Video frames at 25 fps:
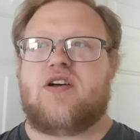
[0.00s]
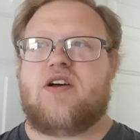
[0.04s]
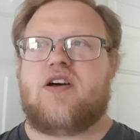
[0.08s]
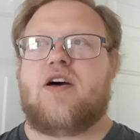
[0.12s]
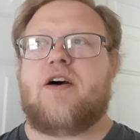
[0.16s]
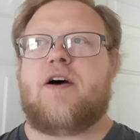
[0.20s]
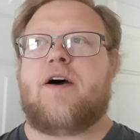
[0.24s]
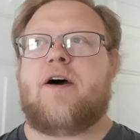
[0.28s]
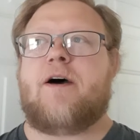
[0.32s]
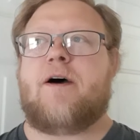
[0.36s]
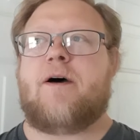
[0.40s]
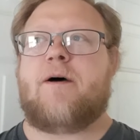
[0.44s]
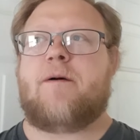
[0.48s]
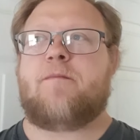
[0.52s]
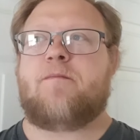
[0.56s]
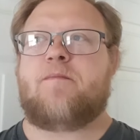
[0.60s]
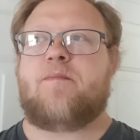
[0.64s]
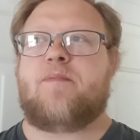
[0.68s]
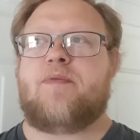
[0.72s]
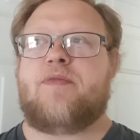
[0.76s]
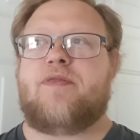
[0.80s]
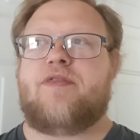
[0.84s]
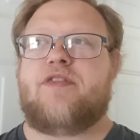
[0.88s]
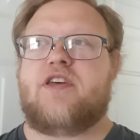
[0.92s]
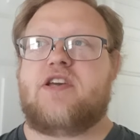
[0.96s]
Um,
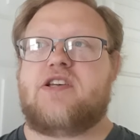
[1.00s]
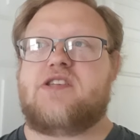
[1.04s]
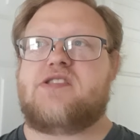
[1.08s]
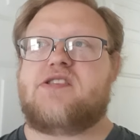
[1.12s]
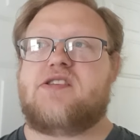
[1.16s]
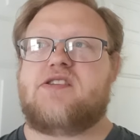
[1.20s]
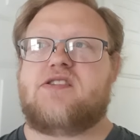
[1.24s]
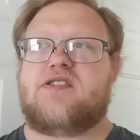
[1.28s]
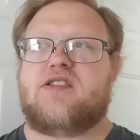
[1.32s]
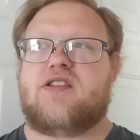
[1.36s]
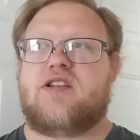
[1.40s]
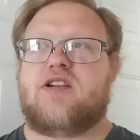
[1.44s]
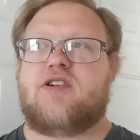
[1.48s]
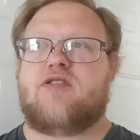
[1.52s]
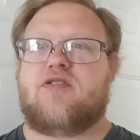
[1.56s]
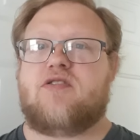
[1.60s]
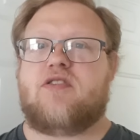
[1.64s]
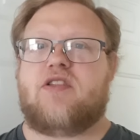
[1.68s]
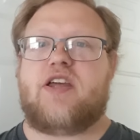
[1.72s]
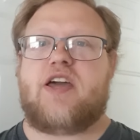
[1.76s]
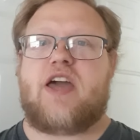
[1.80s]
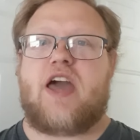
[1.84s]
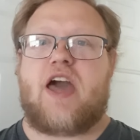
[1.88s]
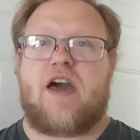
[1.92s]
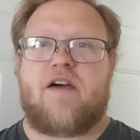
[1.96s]
this is
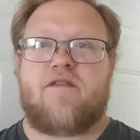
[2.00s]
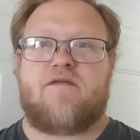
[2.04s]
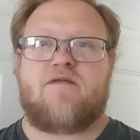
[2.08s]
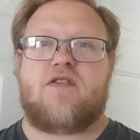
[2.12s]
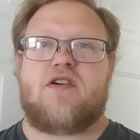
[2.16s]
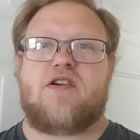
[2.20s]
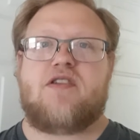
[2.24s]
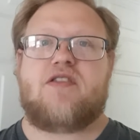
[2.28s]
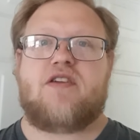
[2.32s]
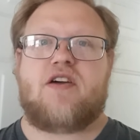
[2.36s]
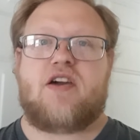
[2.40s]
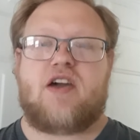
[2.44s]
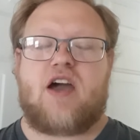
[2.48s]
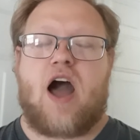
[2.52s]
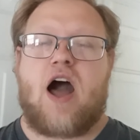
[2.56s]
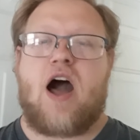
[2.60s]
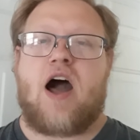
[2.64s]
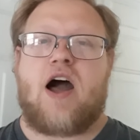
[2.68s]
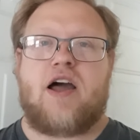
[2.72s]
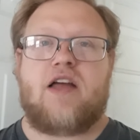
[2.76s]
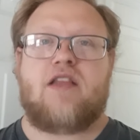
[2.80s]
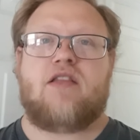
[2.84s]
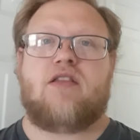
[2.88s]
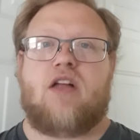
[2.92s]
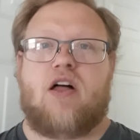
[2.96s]
literally everything
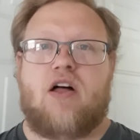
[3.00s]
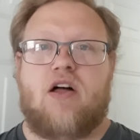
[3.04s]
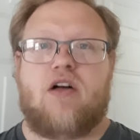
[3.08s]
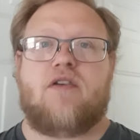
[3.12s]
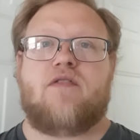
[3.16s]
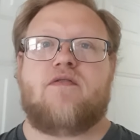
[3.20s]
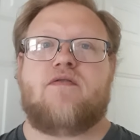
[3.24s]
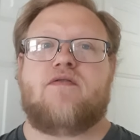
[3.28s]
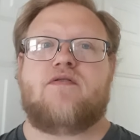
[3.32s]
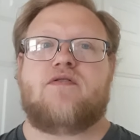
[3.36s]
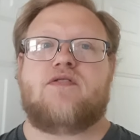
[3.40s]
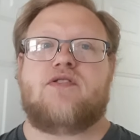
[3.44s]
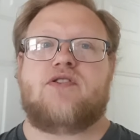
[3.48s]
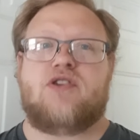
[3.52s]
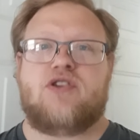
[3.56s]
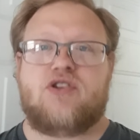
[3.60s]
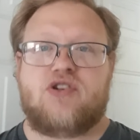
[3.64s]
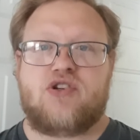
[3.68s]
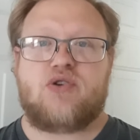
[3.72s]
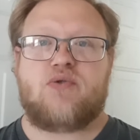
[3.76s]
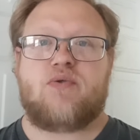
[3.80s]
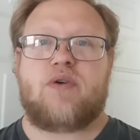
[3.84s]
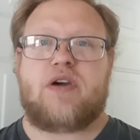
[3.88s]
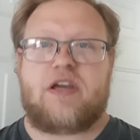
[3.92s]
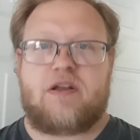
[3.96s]
I love to
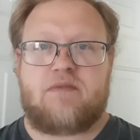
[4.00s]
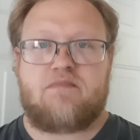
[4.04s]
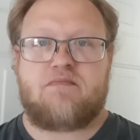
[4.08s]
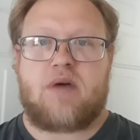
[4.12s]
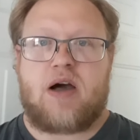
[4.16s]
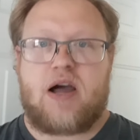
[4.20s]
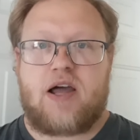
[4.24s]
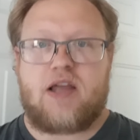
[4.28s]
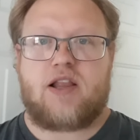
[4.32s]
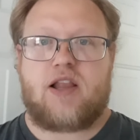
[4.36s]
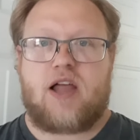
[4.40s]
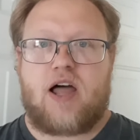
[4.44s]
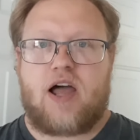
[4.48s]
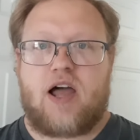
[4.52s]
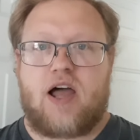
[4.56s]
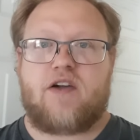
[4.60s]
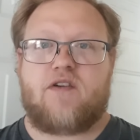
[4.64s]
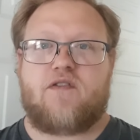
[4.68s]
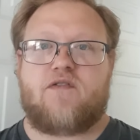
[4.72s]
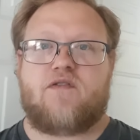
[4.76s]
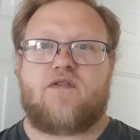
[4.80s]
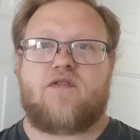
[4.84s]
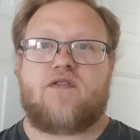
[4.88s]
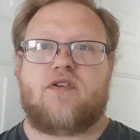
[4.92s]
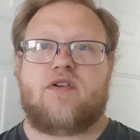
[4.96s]
do in my
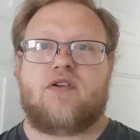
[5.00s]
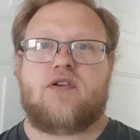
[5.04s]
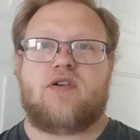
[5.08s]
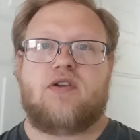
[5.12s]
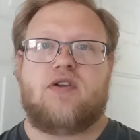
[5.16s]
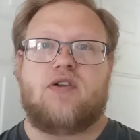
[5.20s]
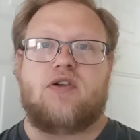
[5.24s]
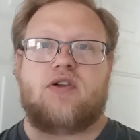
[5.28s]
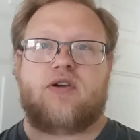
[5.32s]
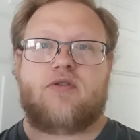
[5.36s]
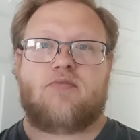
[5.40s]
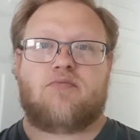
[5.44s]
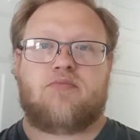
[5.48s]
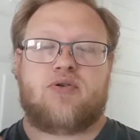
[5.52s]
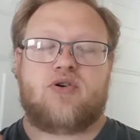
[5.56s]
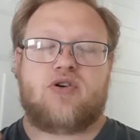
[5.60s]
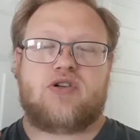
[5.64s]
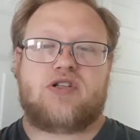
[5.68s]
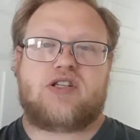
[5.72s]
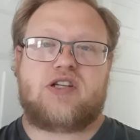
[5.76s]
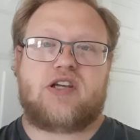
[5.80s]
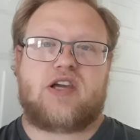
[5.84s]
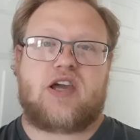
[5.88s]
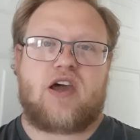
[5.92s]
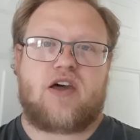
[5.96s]
life
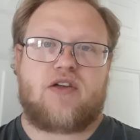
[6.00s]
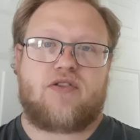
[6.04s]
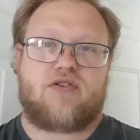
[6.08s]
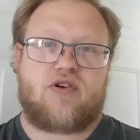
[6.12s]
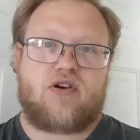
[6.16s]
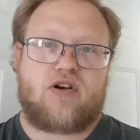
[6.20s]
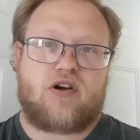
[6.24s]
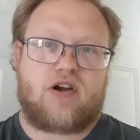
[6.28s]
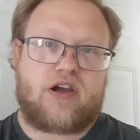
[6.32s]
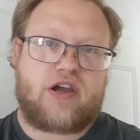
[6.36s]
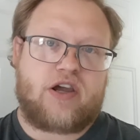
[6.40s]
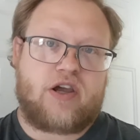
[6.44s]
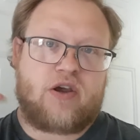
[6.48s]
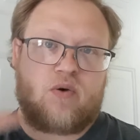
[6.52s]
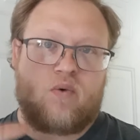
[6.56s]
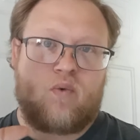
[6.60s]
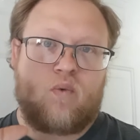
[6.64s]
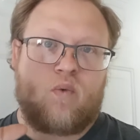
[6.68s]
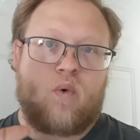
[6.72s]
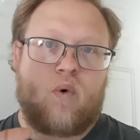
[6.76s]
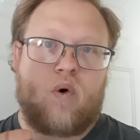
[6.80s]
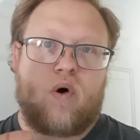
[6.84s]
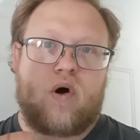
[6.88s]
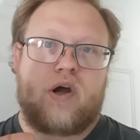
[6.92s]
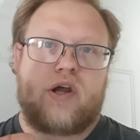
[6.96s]
put together in
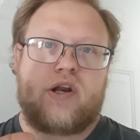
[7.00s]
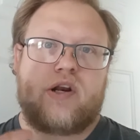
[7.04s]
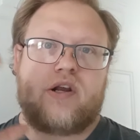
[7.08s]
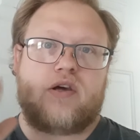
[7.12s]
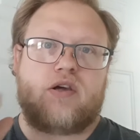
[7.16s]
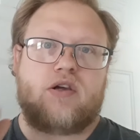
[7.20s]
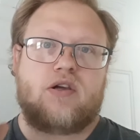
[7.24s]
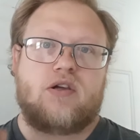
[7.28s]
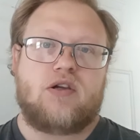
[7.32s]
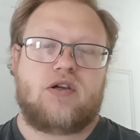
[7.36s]
one